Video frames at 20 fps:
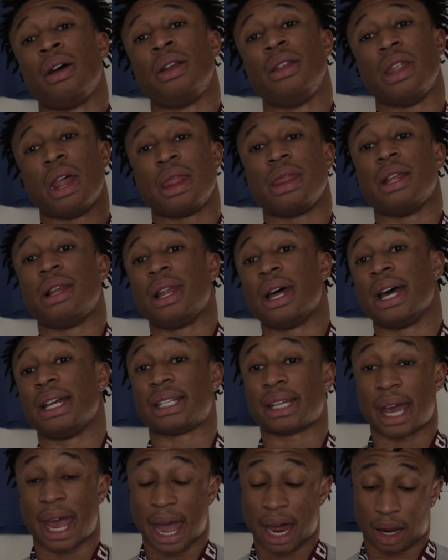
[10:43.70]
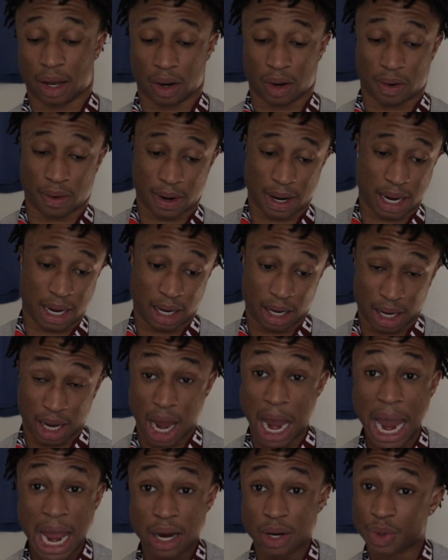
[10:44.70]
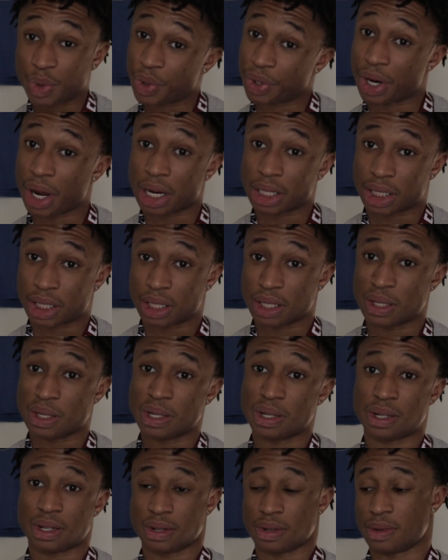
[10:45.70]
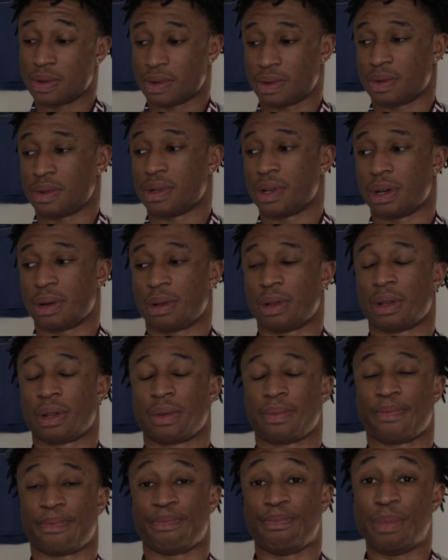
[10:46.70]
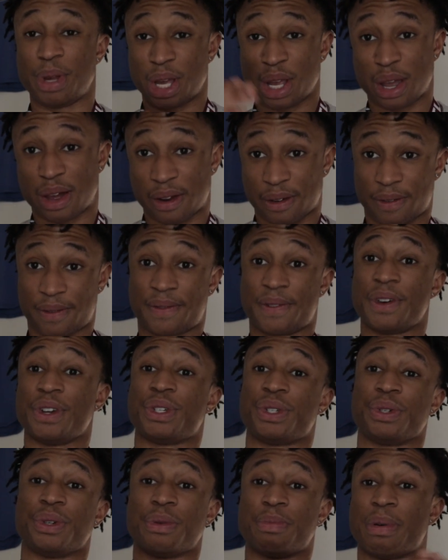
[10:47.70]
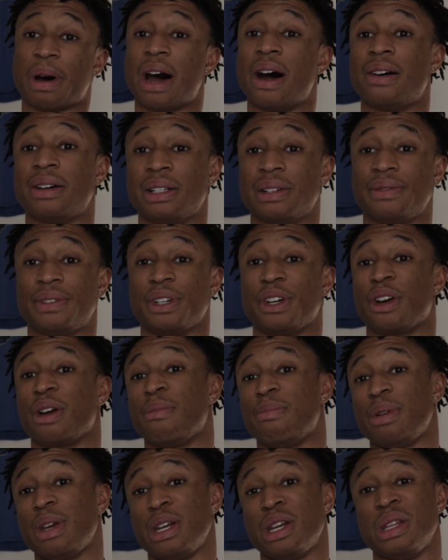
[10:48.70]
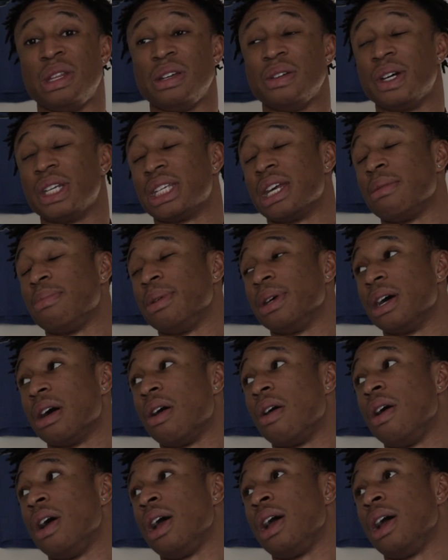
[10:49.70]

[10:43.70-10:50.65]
nonetheless, I had a great introduction to being an official powerlifter and competing in the USAPL.